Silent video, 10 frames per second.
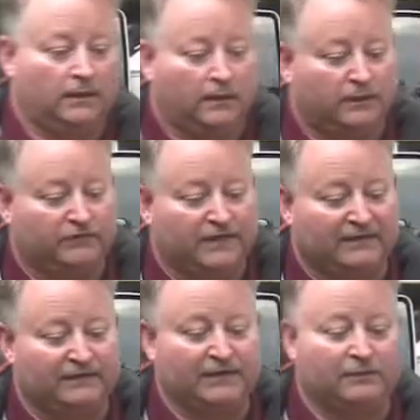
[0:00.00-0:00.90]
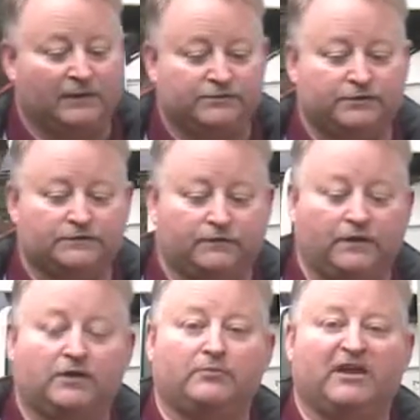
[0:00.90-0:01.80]
If you have any questions or
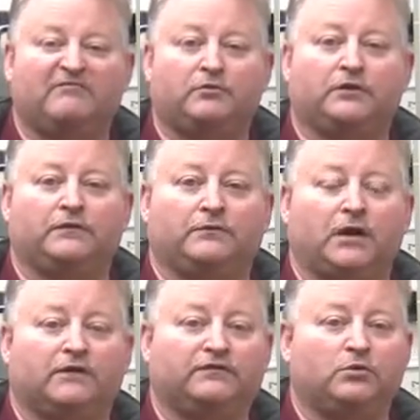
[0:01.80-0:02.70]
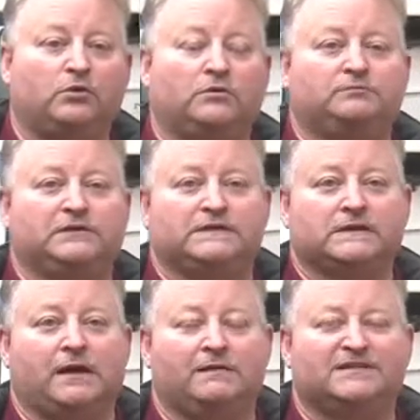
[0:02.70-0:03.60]
think you may have put in the wrong fuel, please
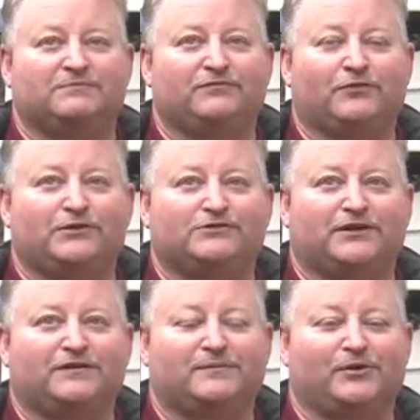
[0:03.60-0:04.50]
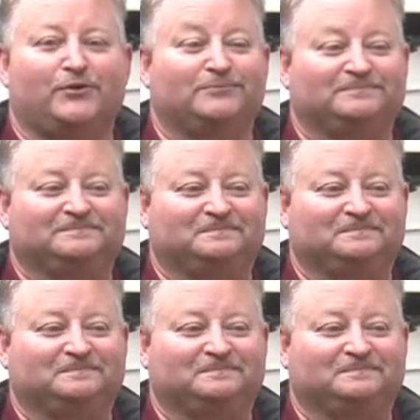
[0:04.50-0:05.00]
call us before you start the motorhome.